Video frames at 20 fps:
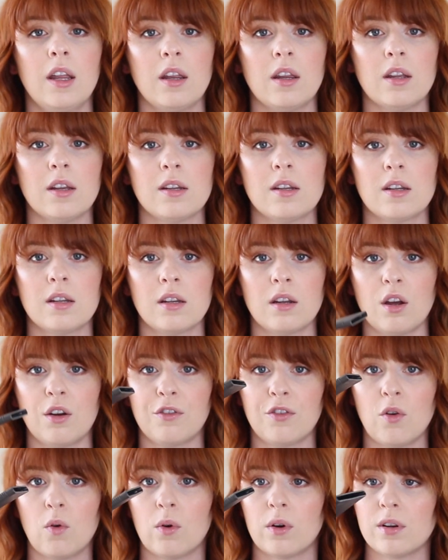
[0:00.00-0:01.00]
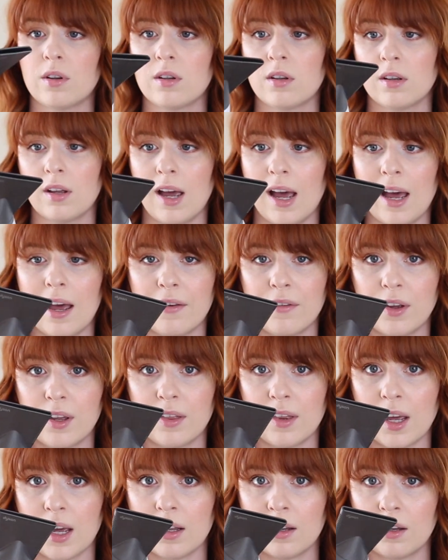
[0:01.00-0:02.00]
This, of course,
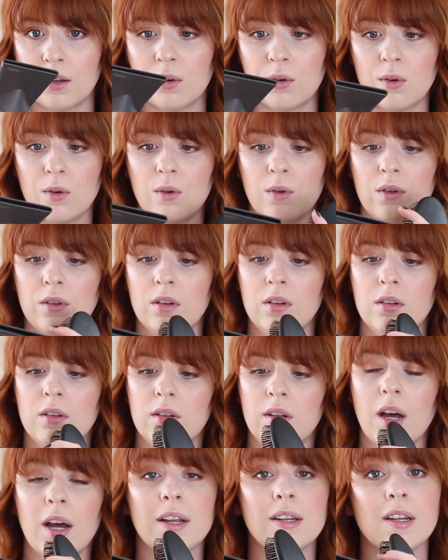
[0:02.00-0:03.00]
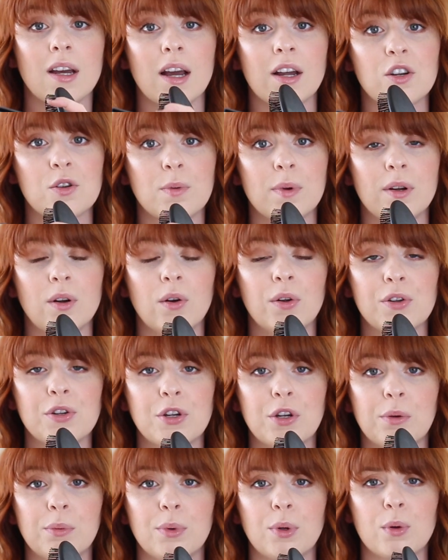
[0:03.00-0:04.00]
having that little attachment
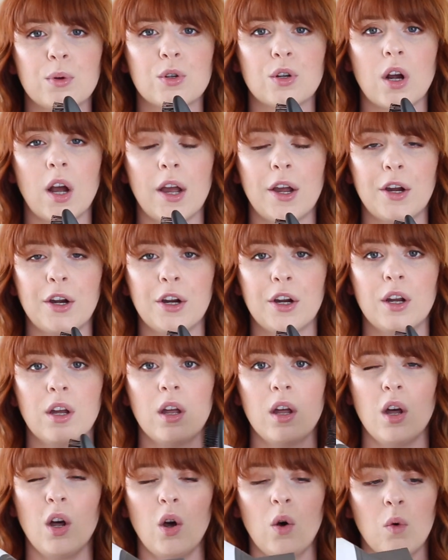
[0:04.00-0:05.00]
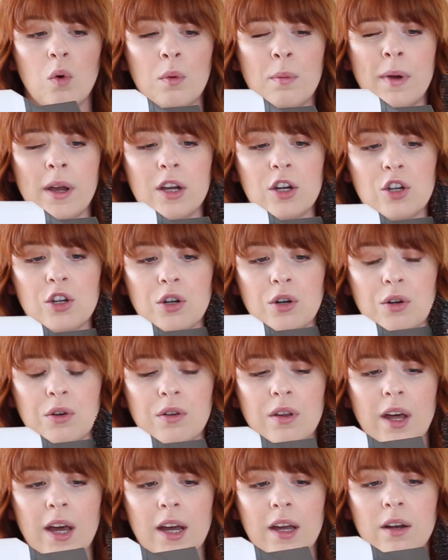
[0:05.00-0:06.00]
onto your blow dryer will make sure
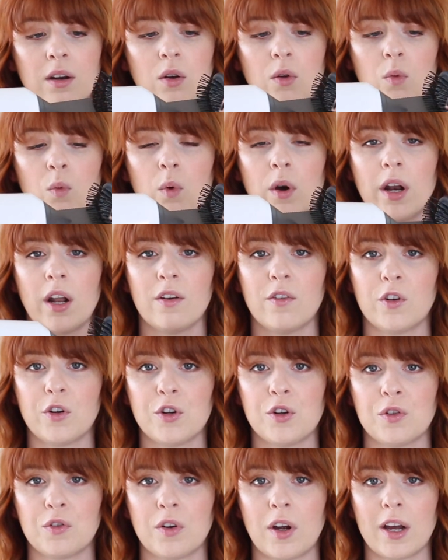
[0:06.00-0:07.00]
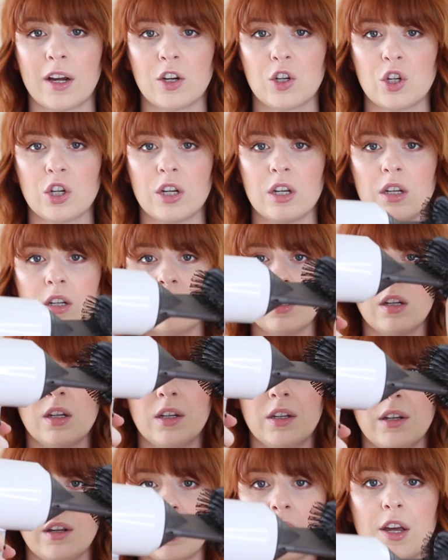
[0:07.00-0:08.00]
that whatever direction
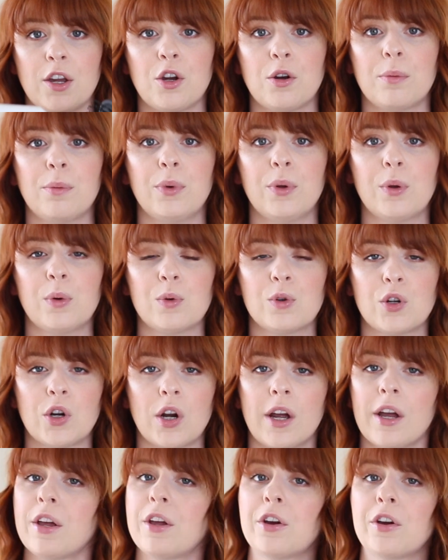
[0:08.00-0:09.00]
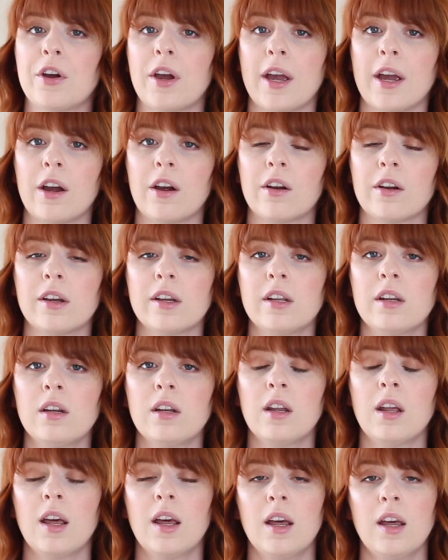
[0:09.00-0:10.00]
that you're blow drying your hair
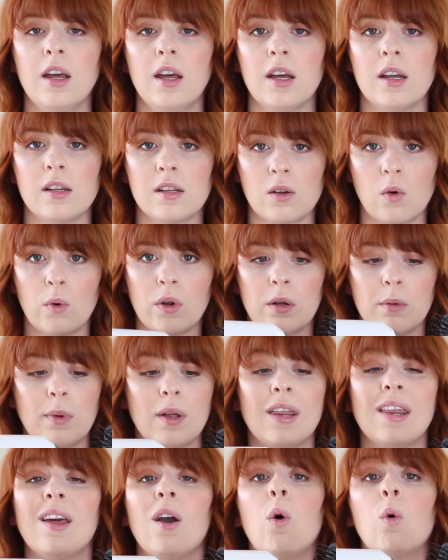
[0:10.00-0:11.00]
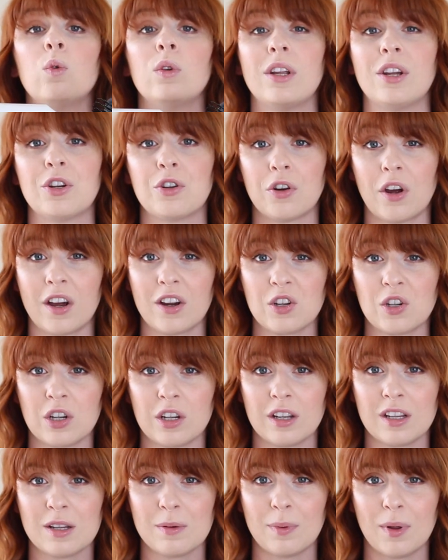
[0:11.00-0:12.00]
in is going to be the only direction
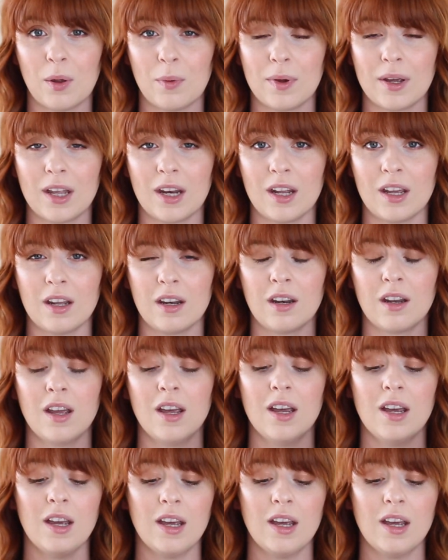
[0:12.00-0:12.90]
it's blowing it in.